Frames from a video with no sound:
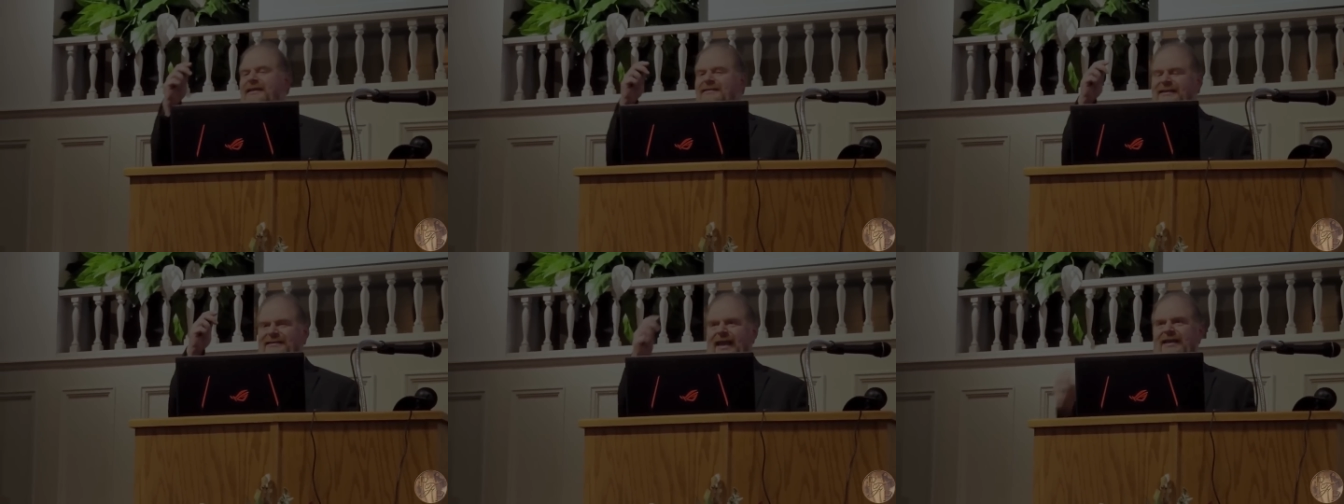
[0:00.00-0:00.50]
that
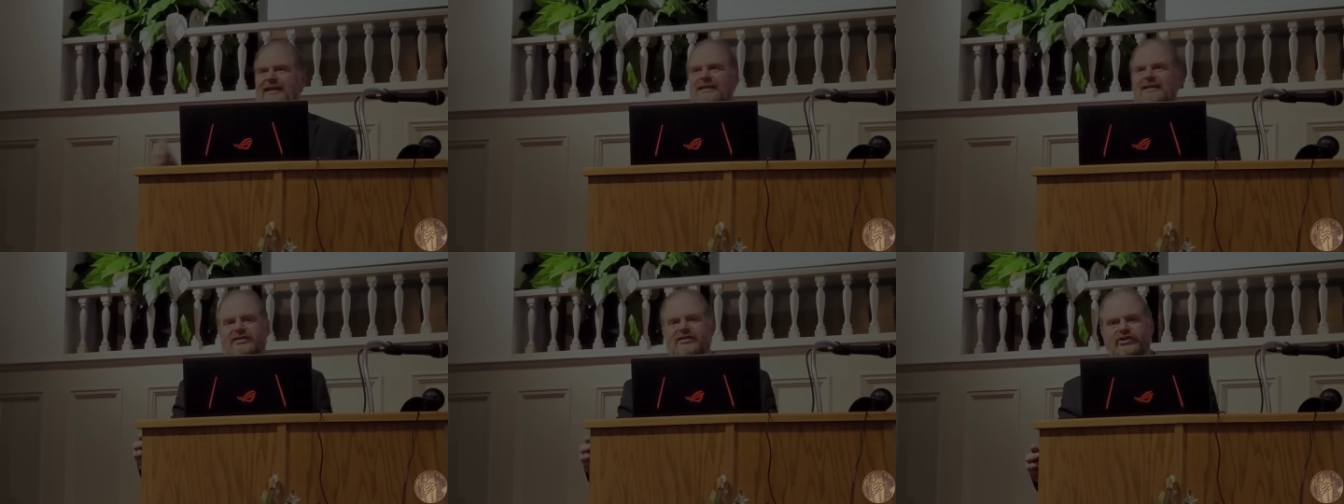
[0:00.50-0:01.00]
this has
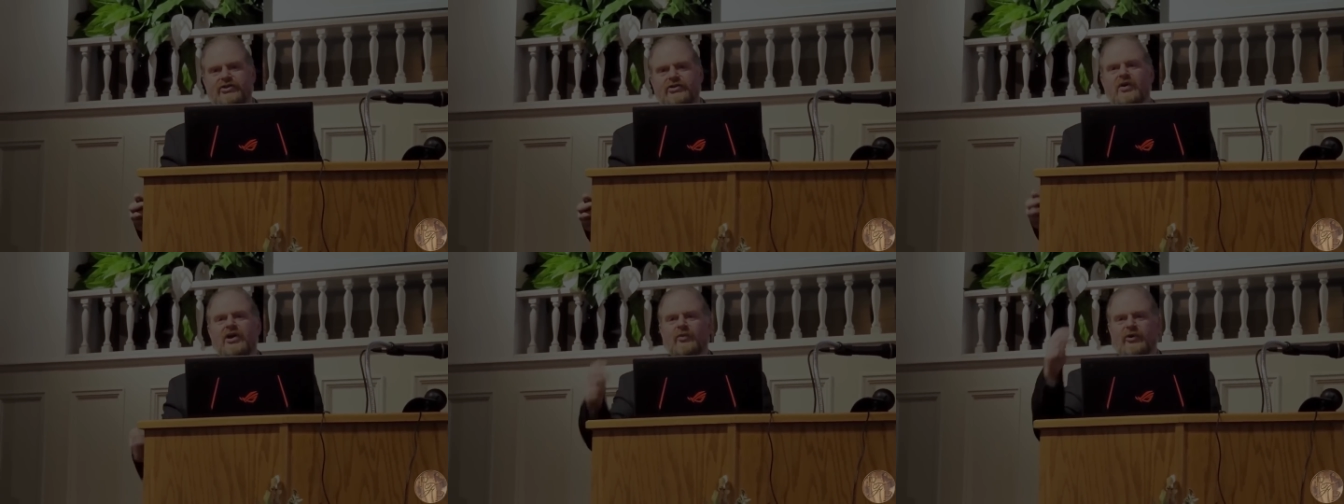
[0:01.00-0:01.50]
anything to
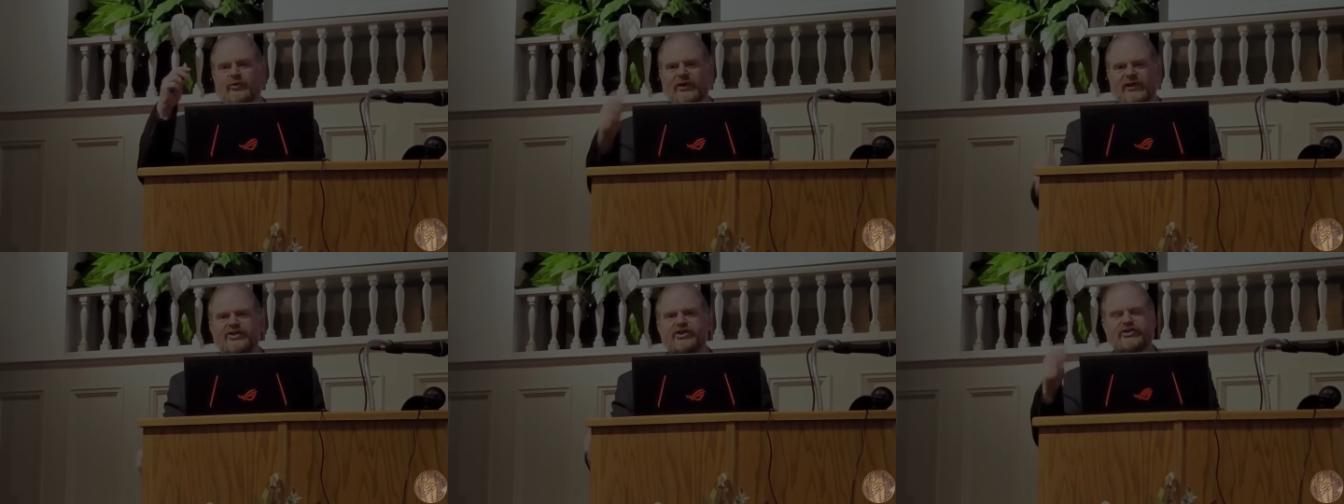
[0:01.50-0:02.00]
do
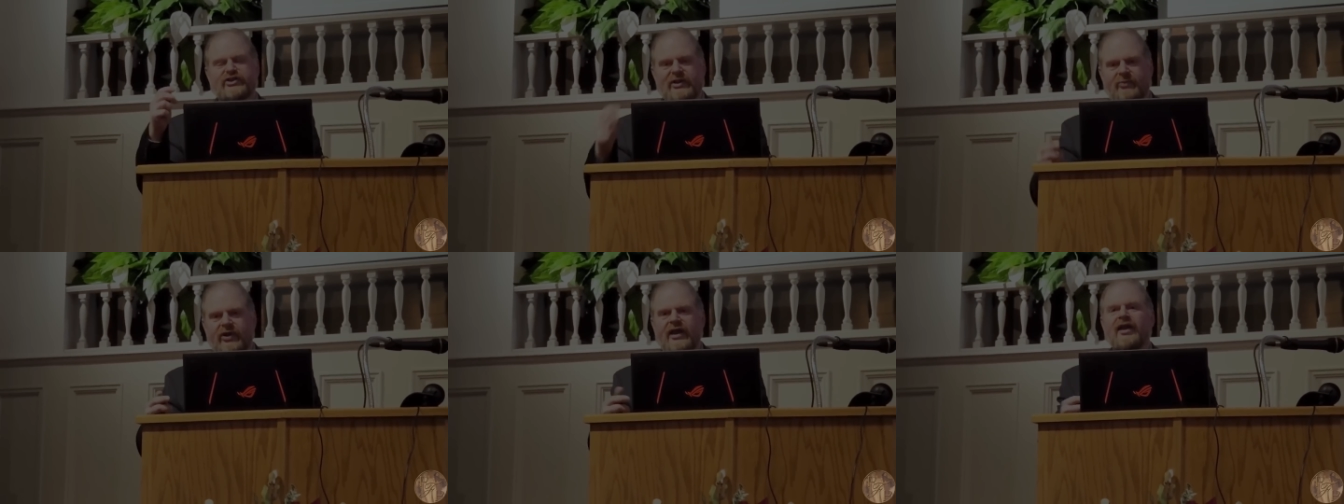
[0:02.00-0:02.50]
with
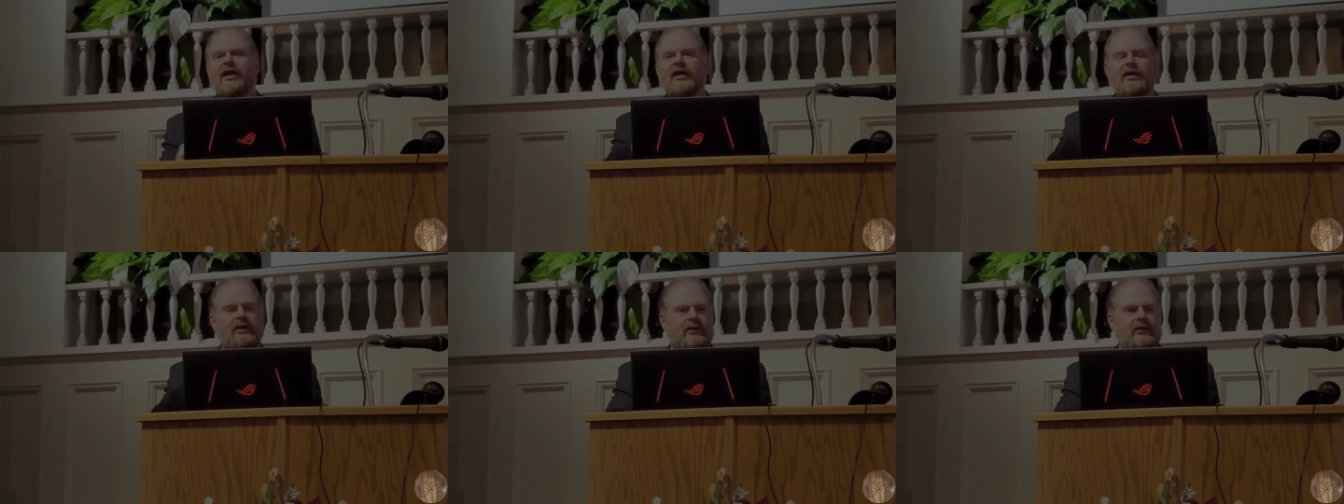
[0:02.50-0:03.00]
religious liberty.